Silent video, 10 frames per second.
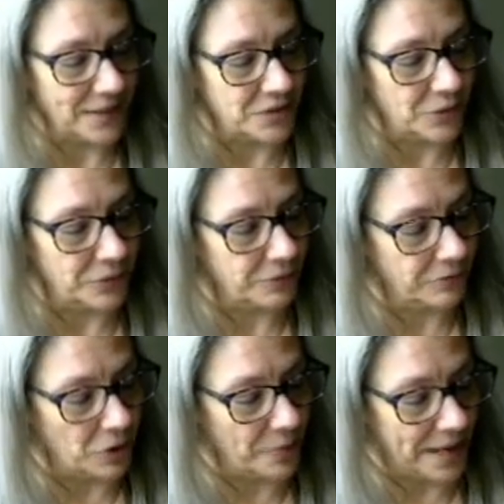so
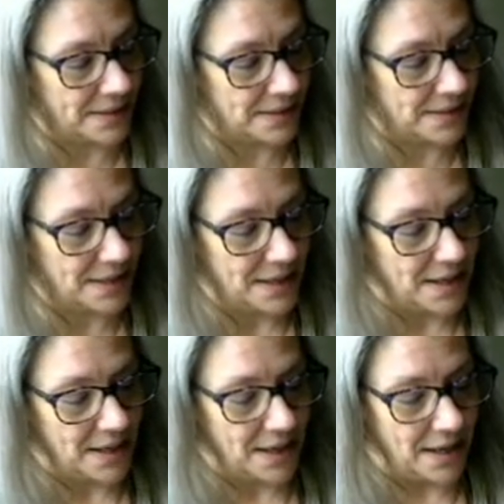romance
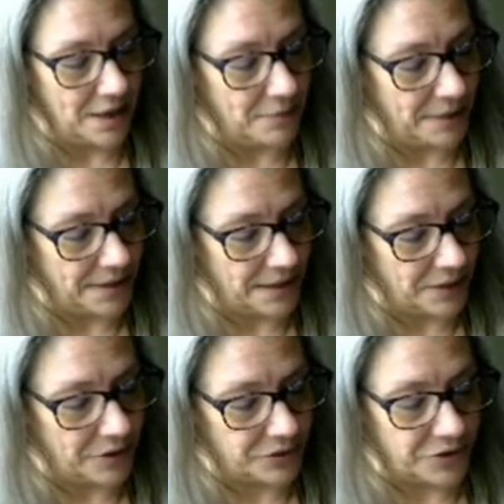um, and
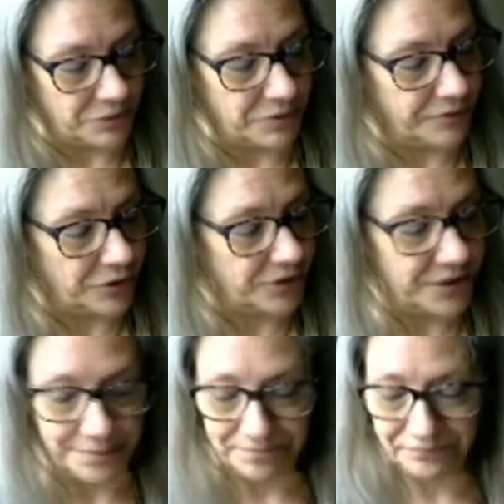then there's the reverse